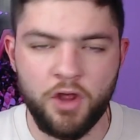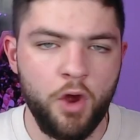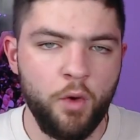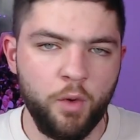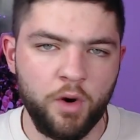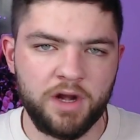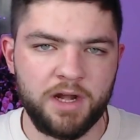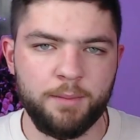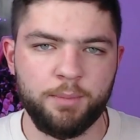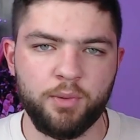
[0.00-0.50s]

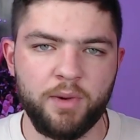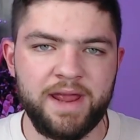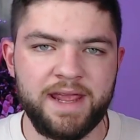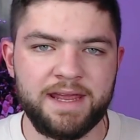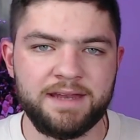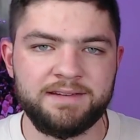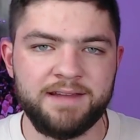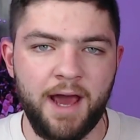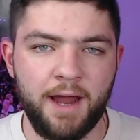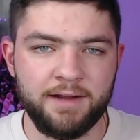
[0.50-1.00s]
We're going to break
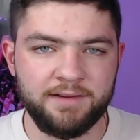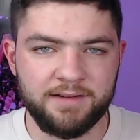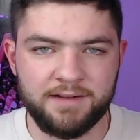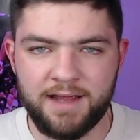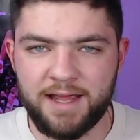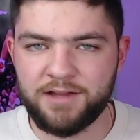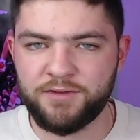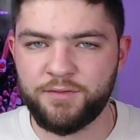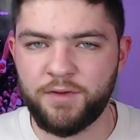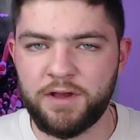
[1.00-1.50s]
it down in
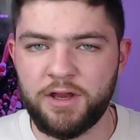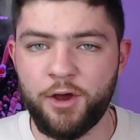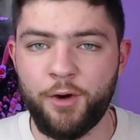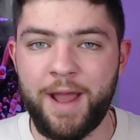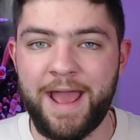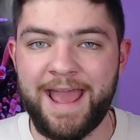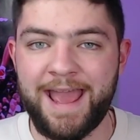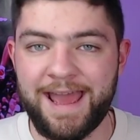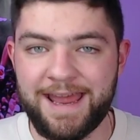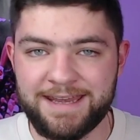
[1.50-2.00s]
today's video
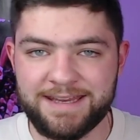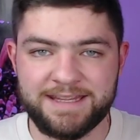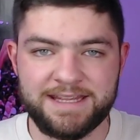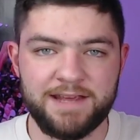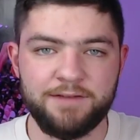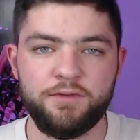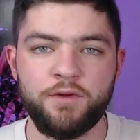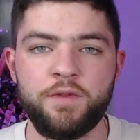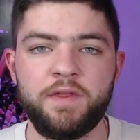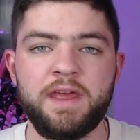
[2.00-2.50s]
and
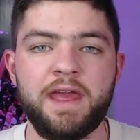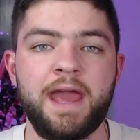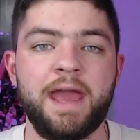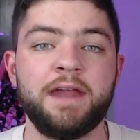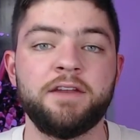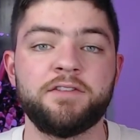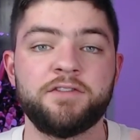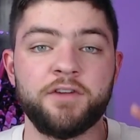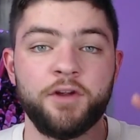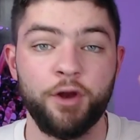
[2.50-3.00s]
give you the
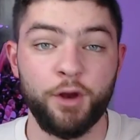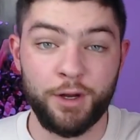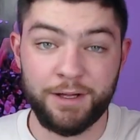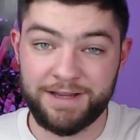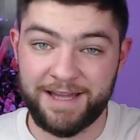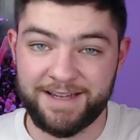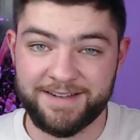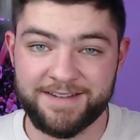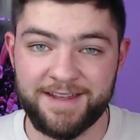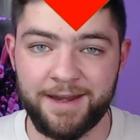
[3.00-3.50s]
answer.
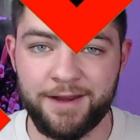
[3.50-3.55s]
Let's get